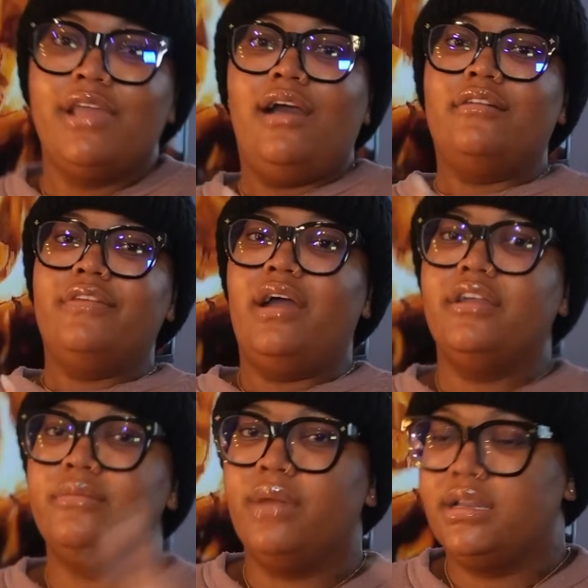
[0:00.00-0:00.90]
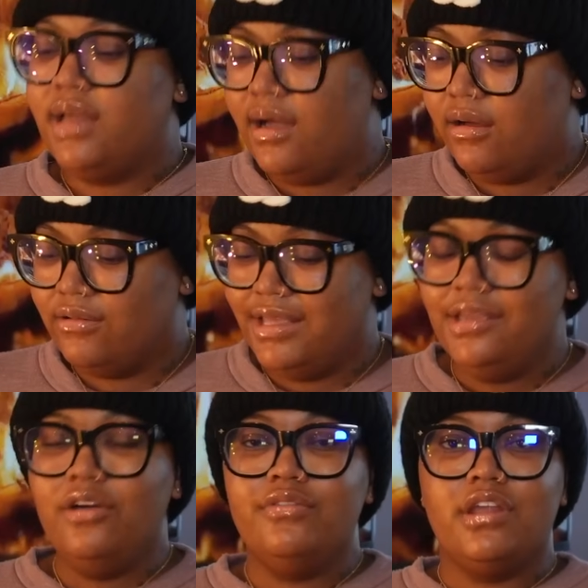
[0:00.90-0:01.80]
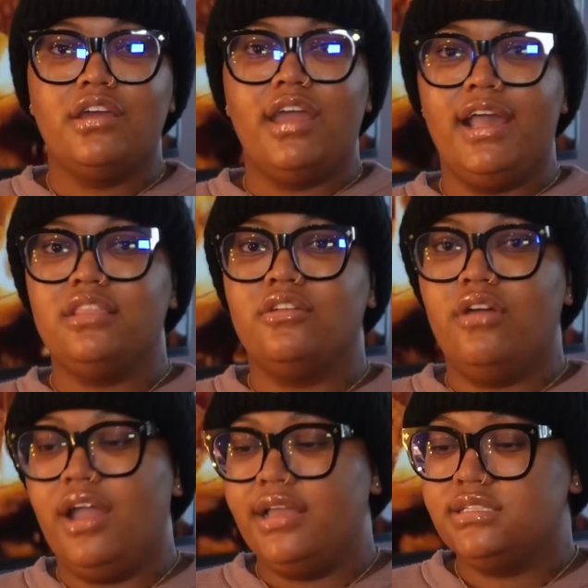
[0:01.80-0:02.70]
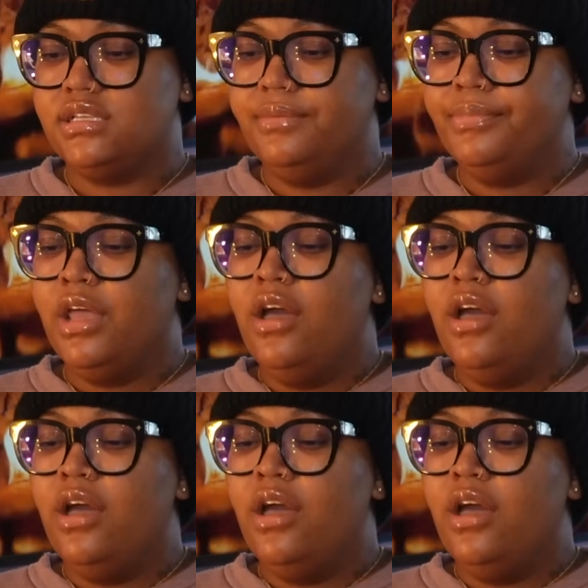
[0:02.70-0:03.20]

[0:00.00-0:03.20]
y'all if y'all hear my dog, he over there acting crazy.